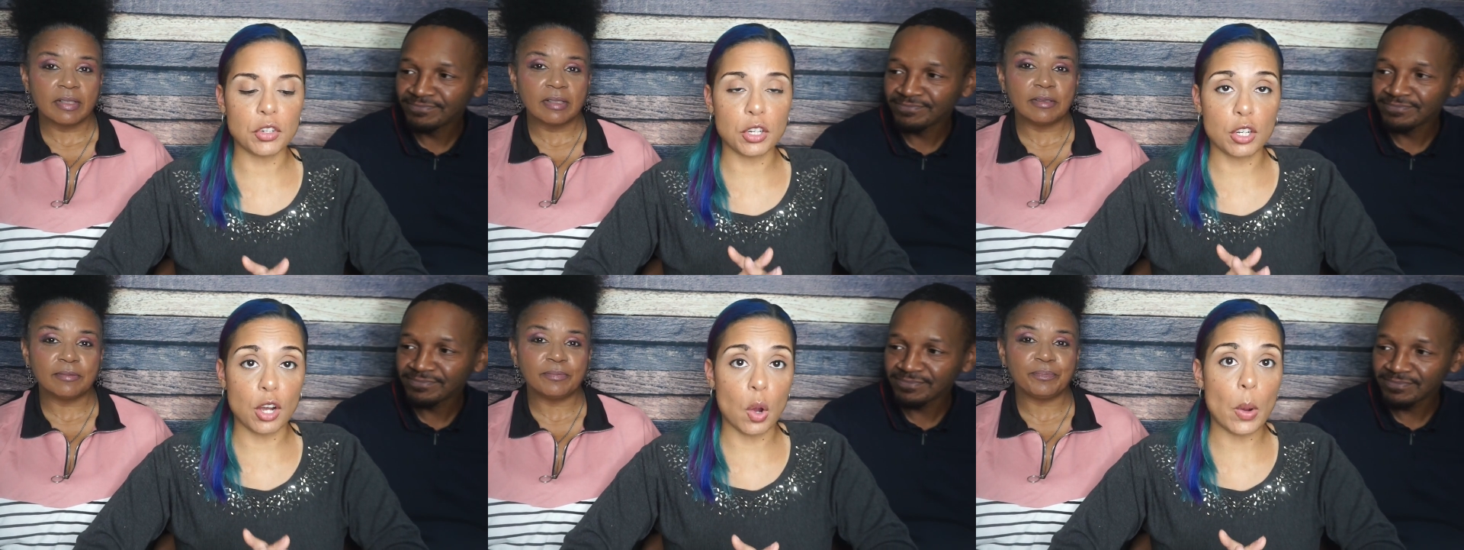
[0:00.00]
Speaker 1: to
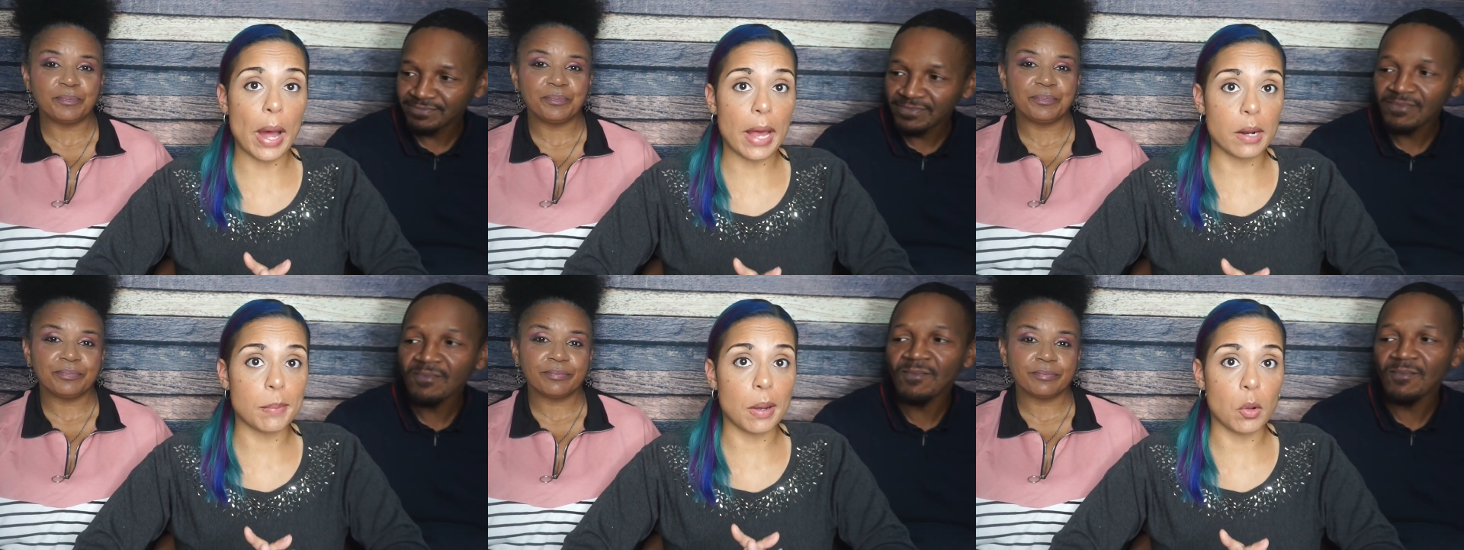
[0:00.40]
go
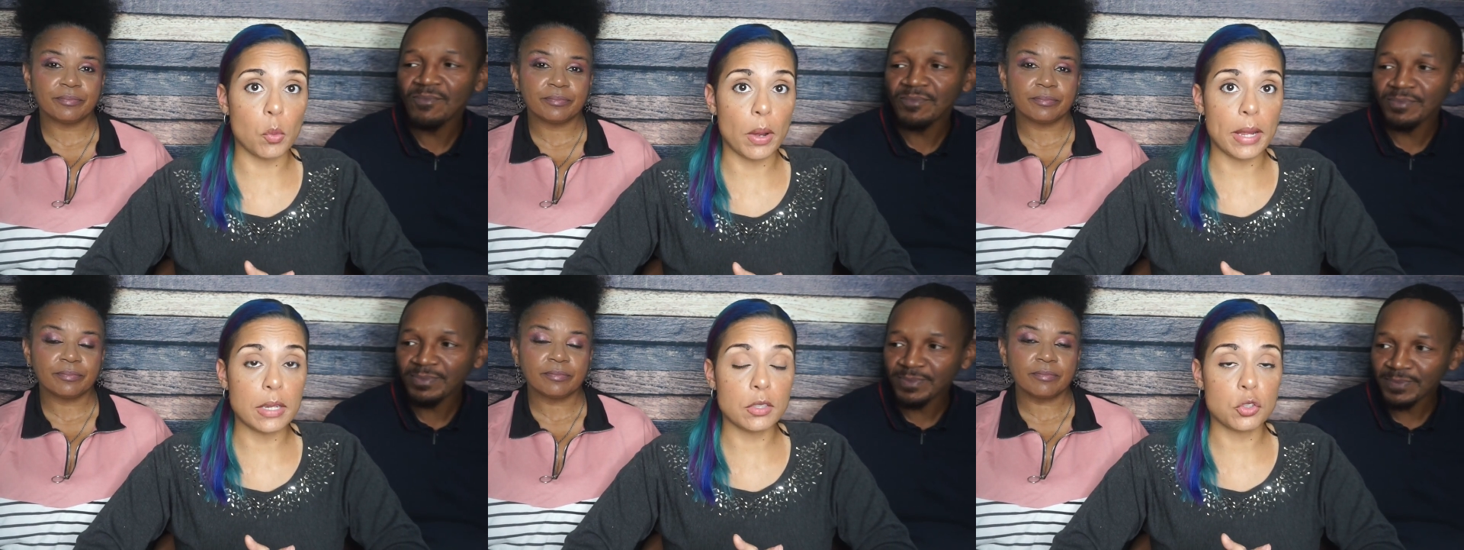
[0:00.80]
out of my
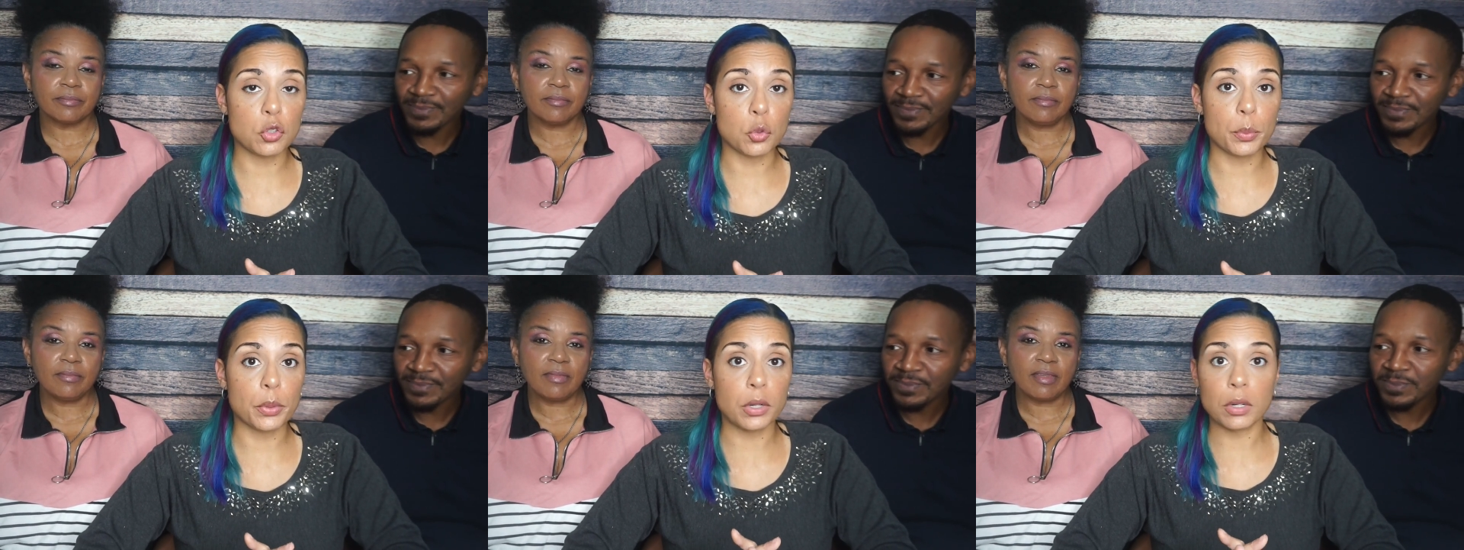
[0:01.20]
way
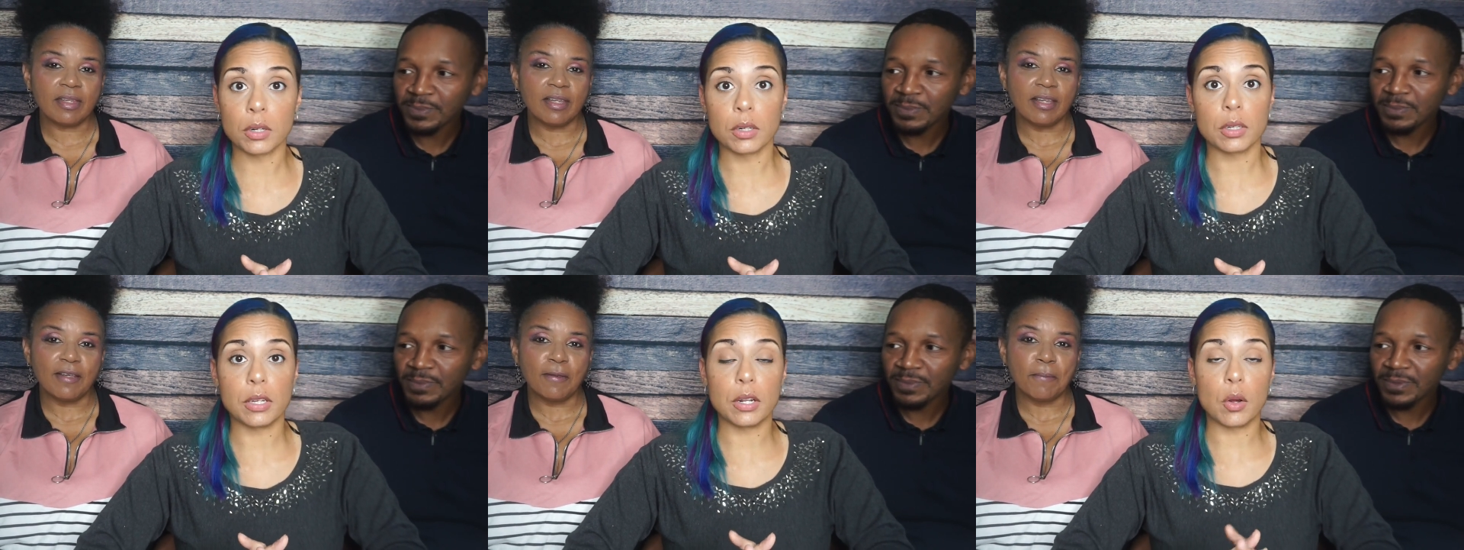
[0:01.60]

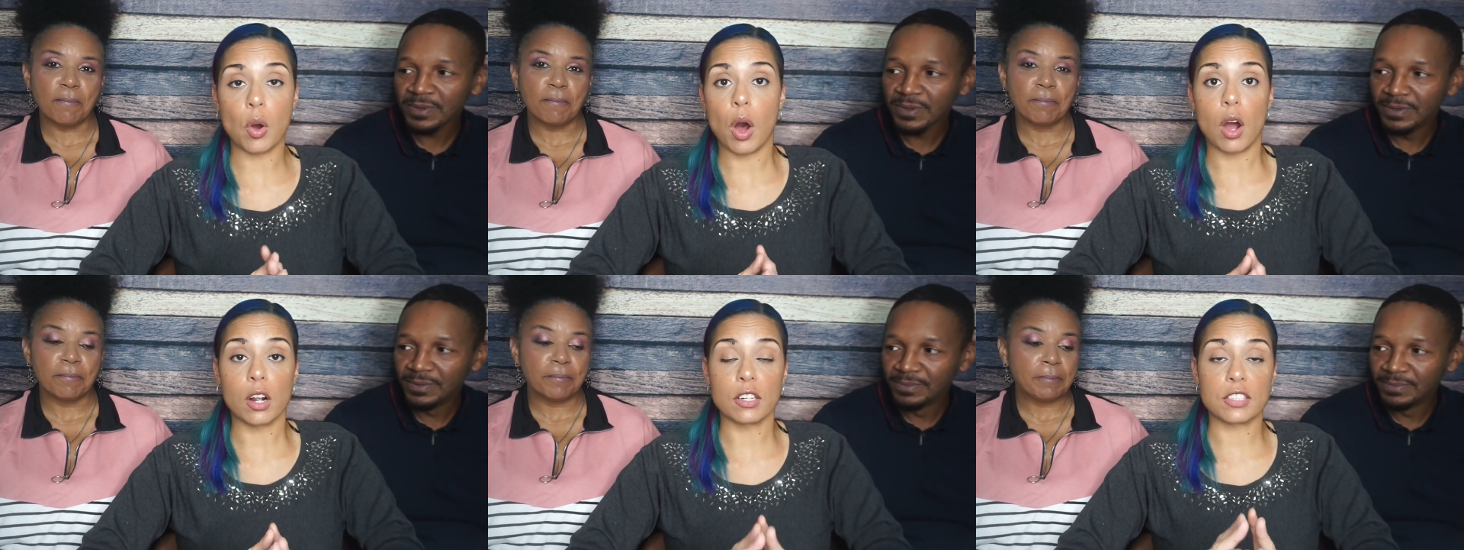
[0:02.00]
super you know
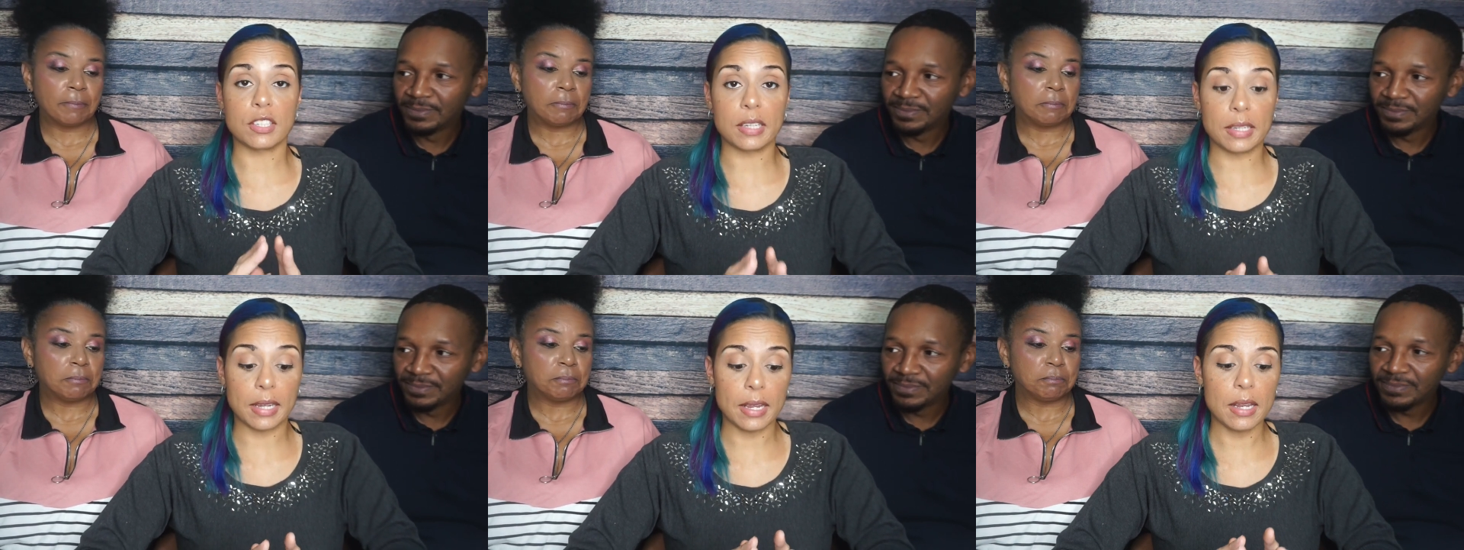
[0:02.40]
hard
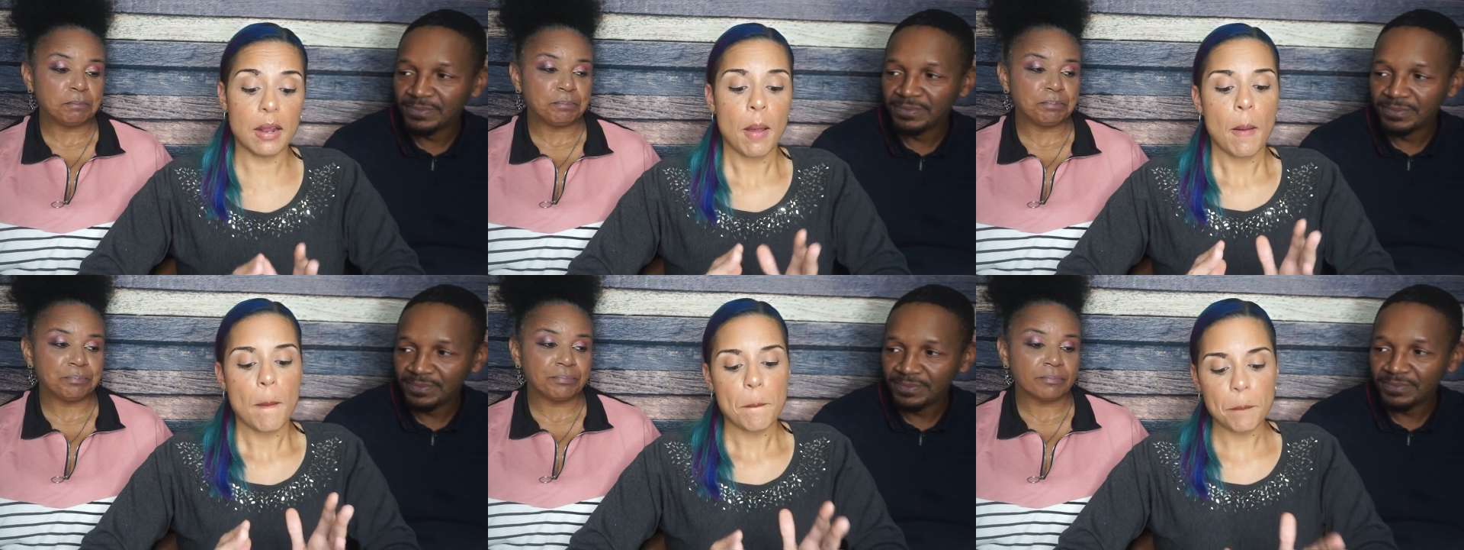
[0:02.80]
to get.
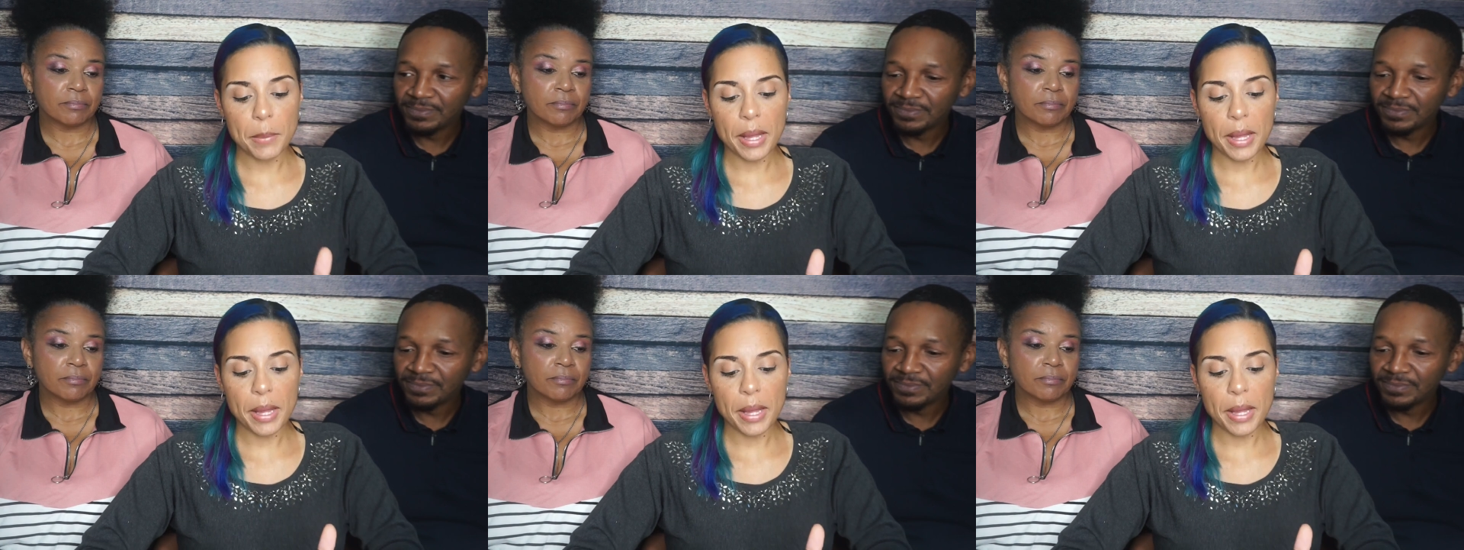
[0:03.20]
Mm-hmm.